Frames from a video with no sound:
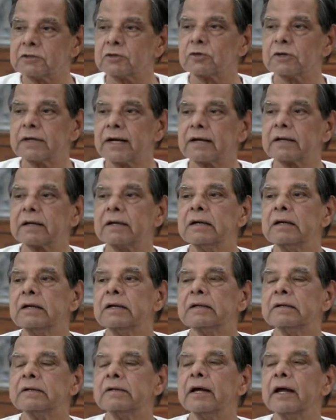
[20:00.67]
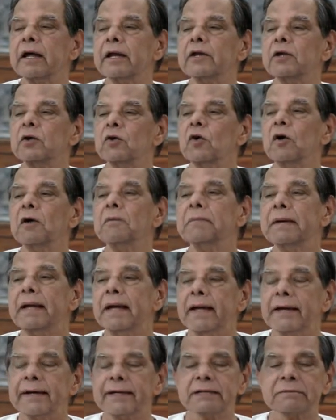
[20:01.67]
so that a new
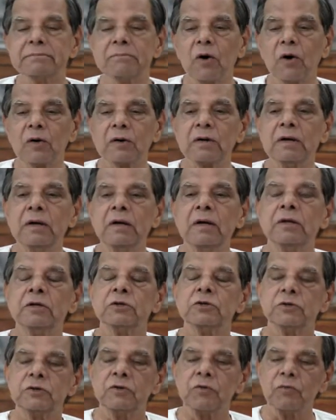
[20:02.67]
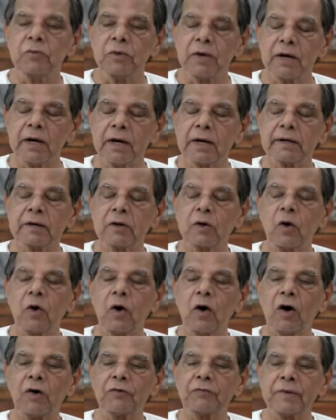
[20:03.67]
being is born. So the work
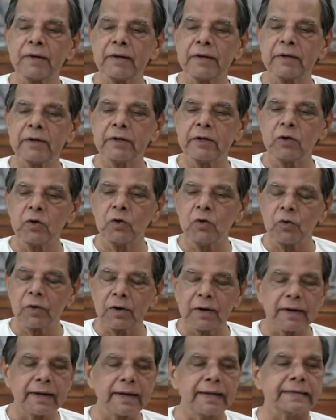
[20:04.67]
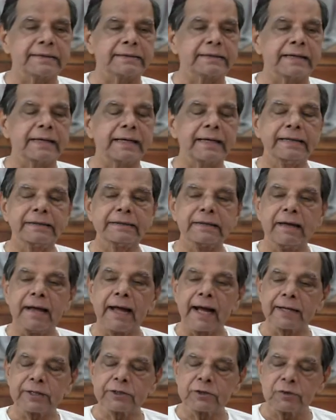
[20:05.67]
of a new race is
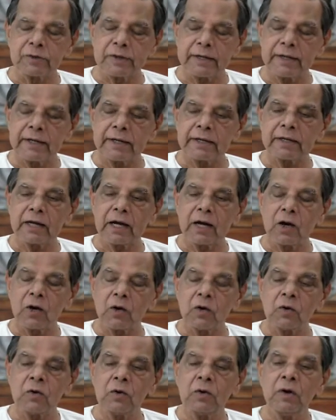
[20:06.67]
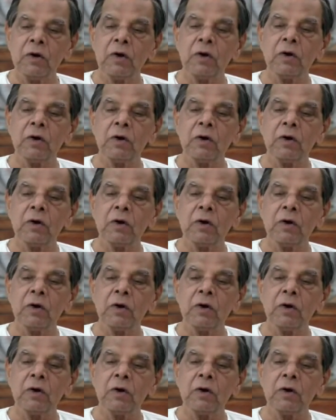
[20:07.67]
actually now